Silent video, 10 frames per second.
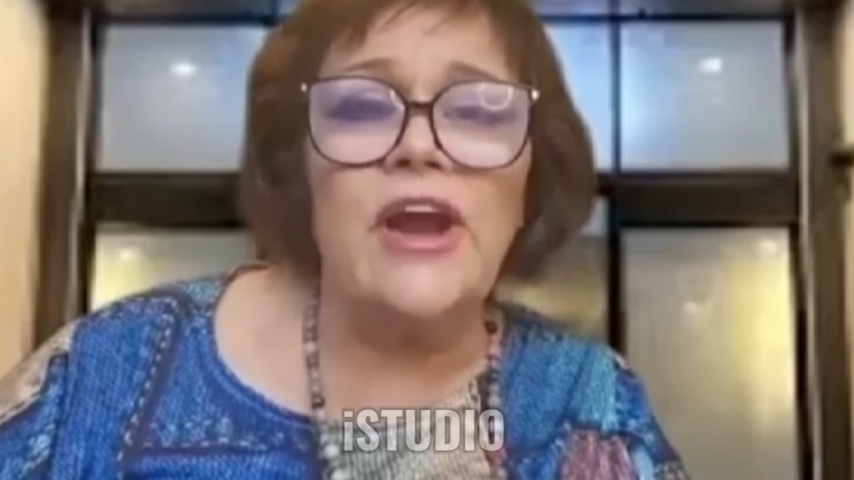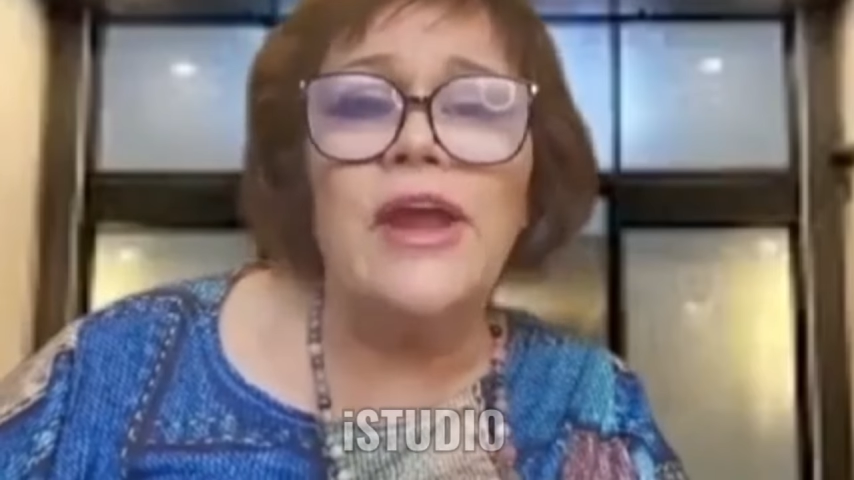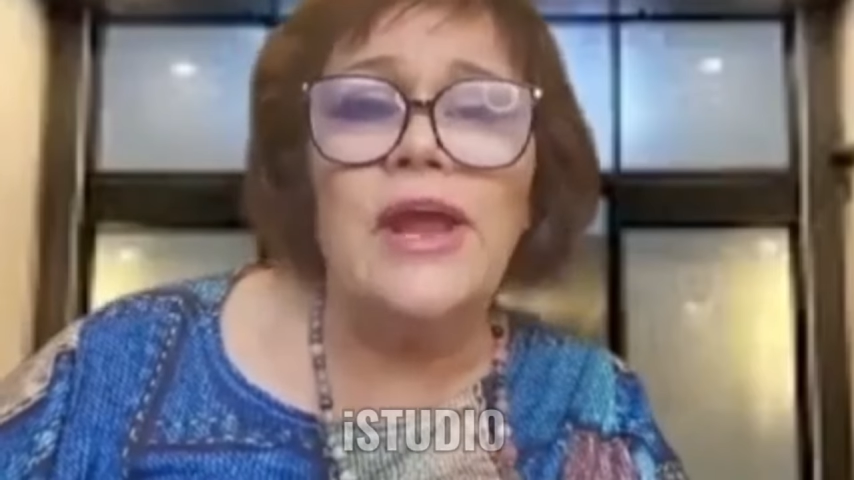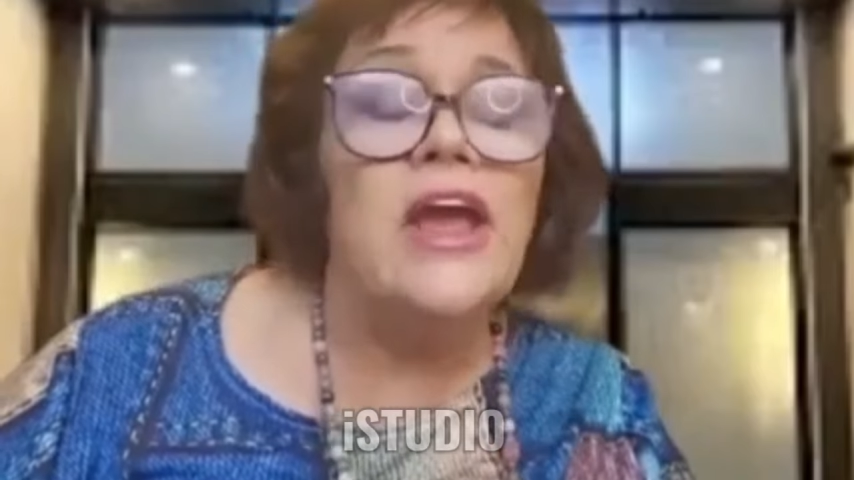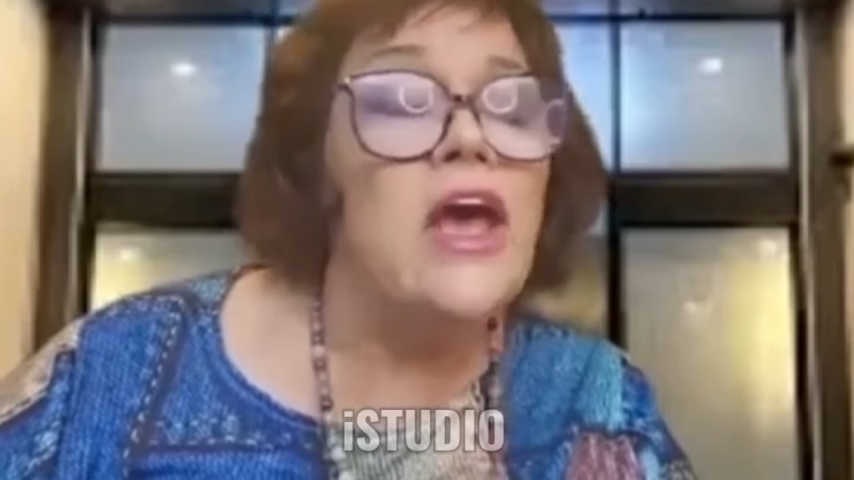
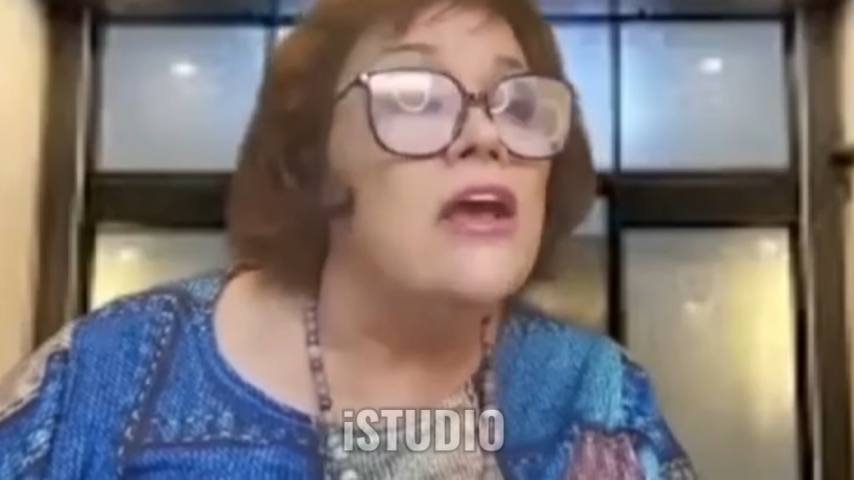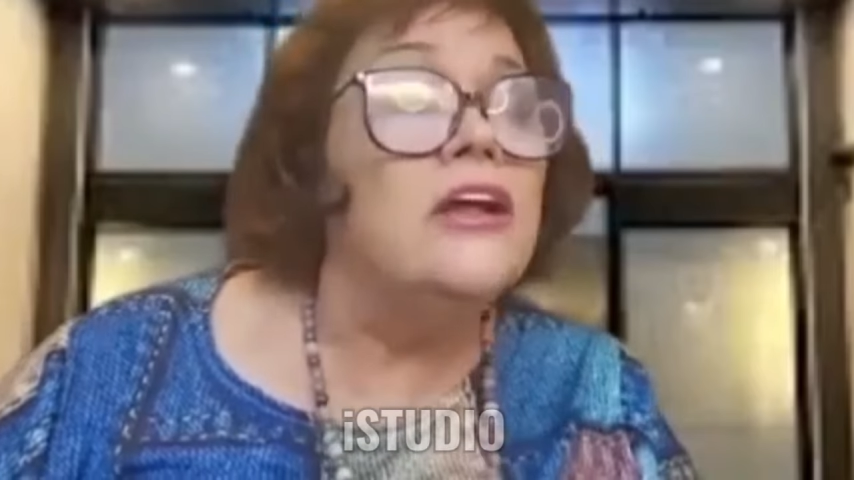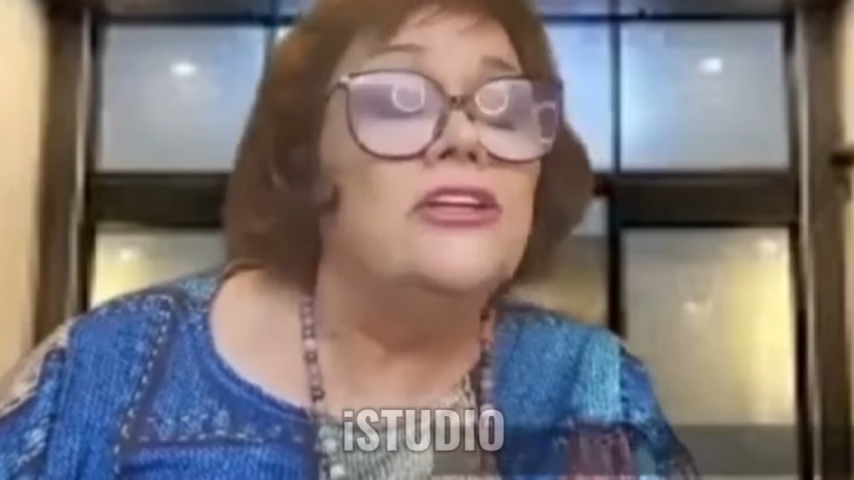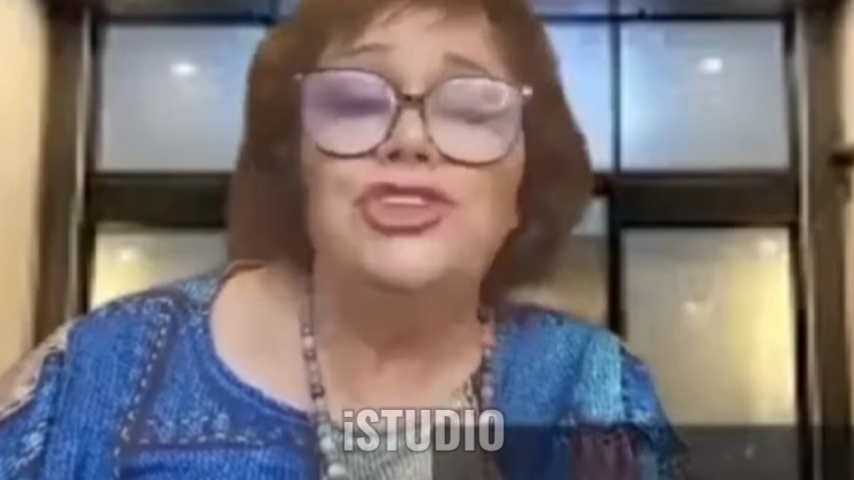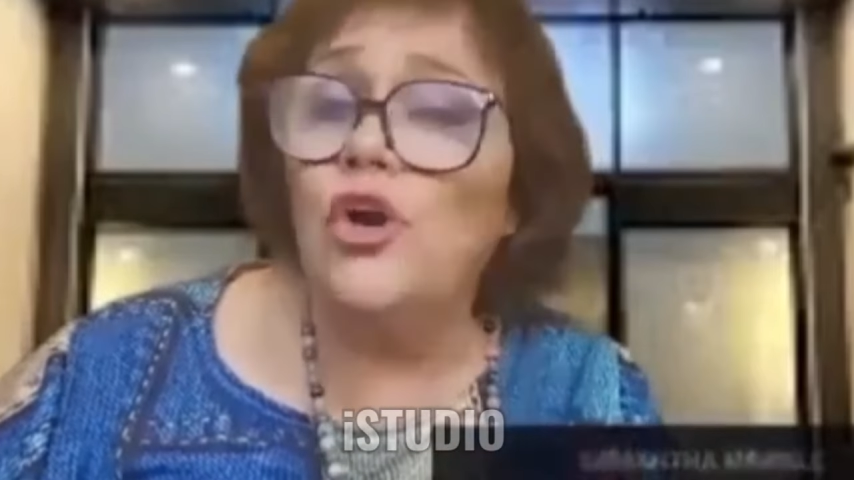Harry
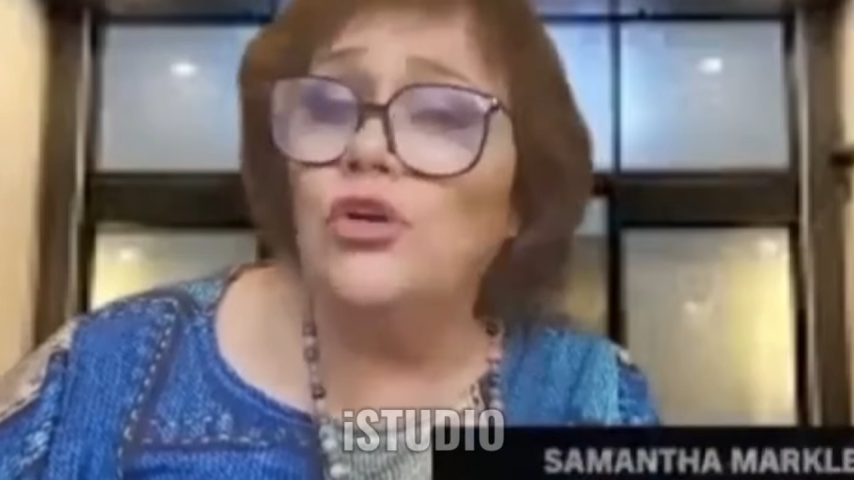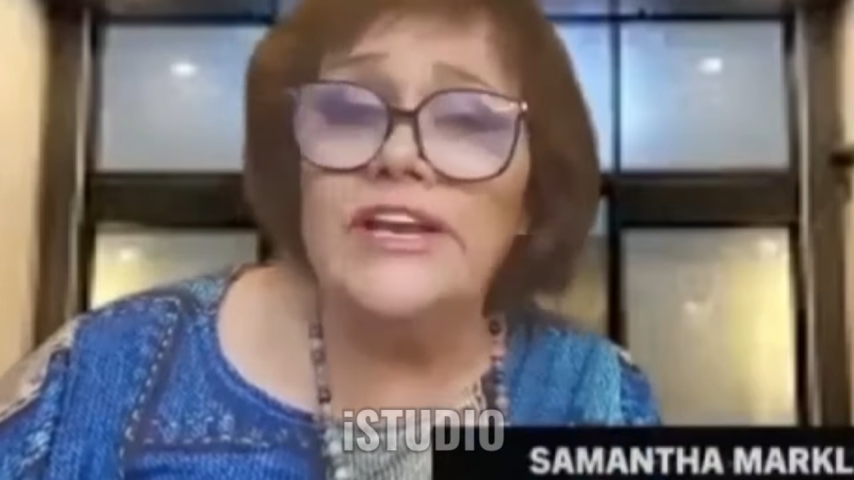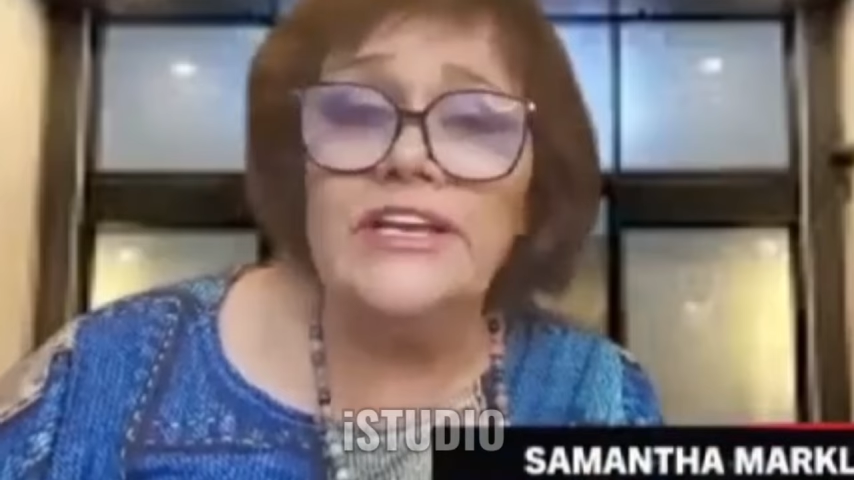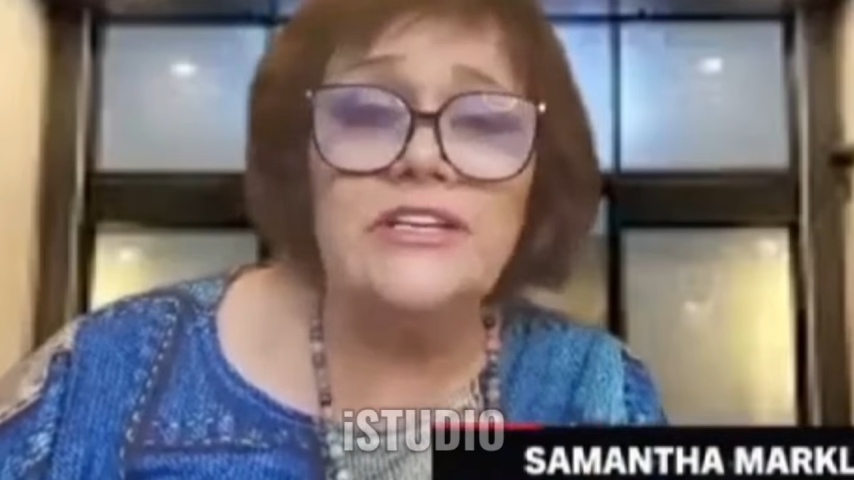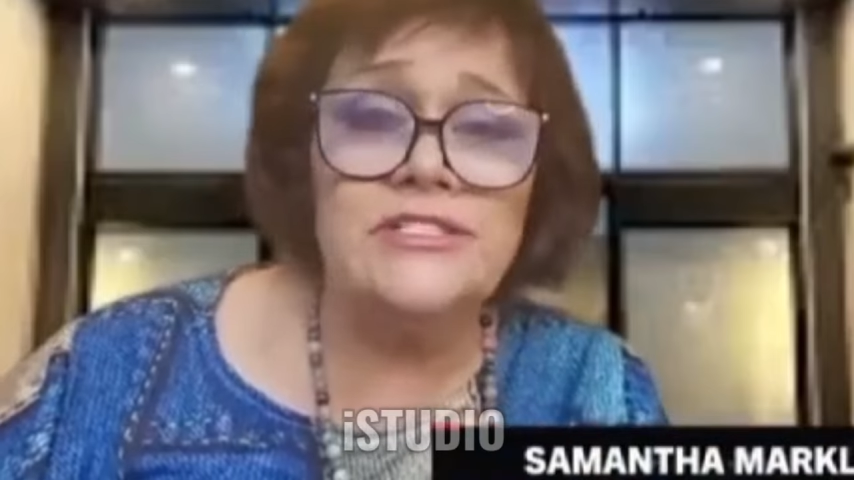
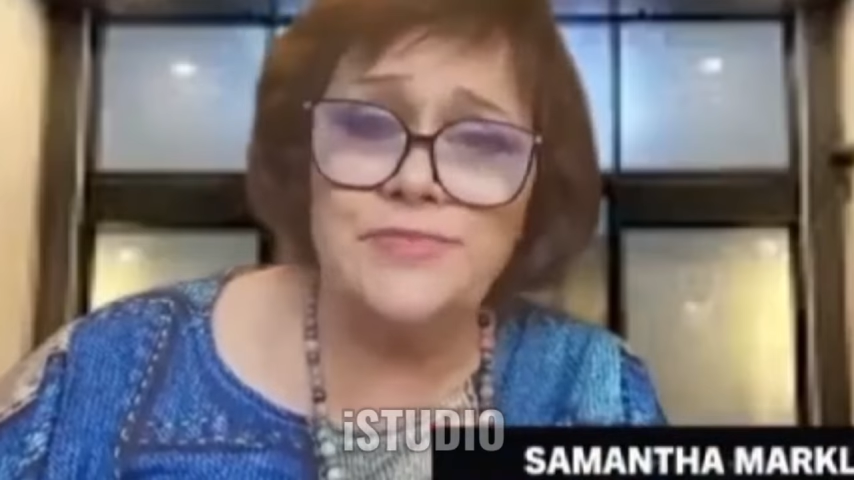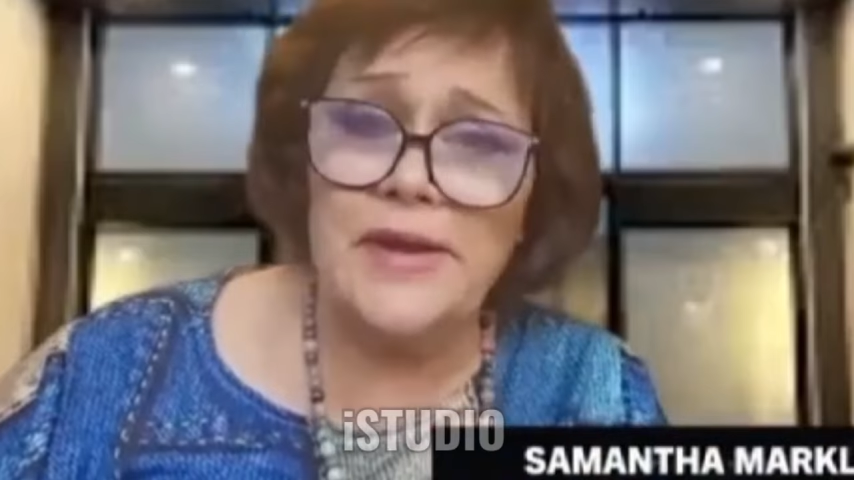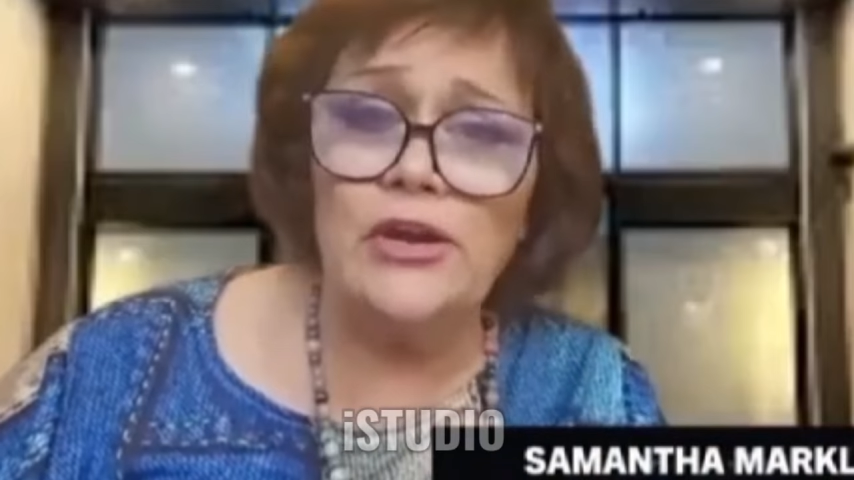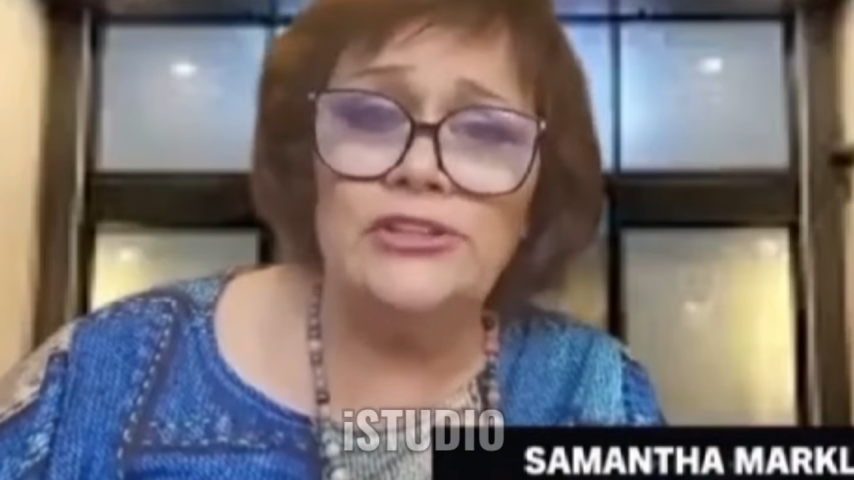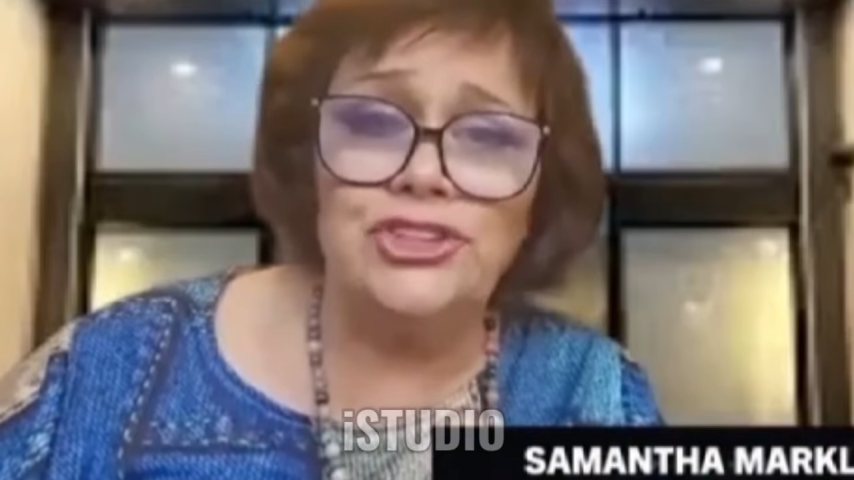totally
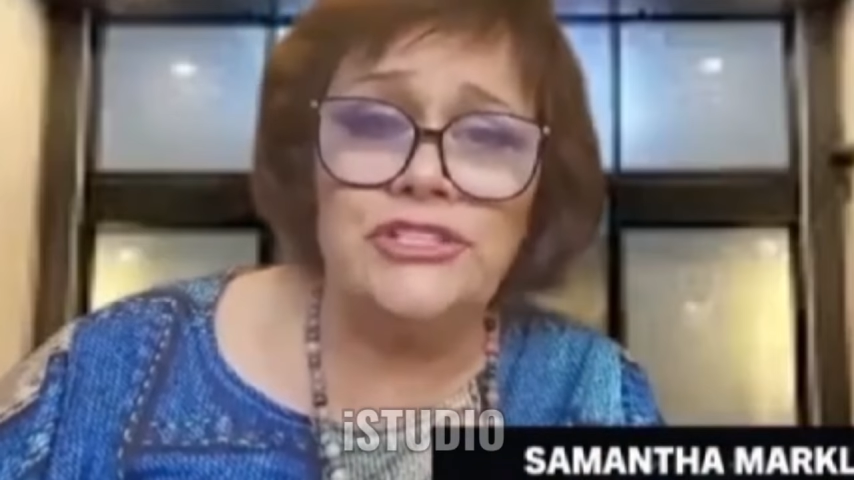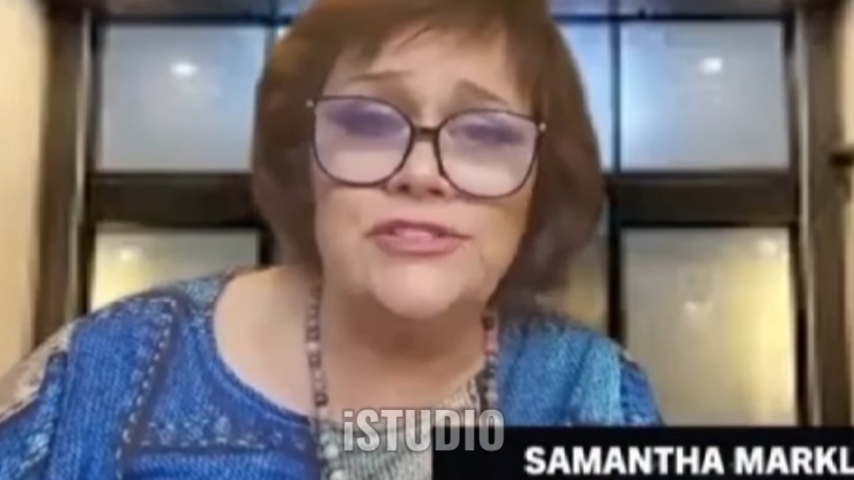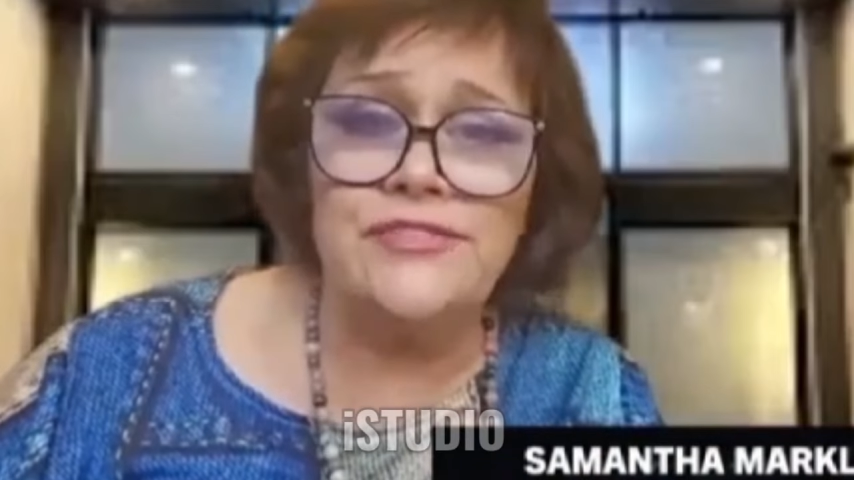disparaged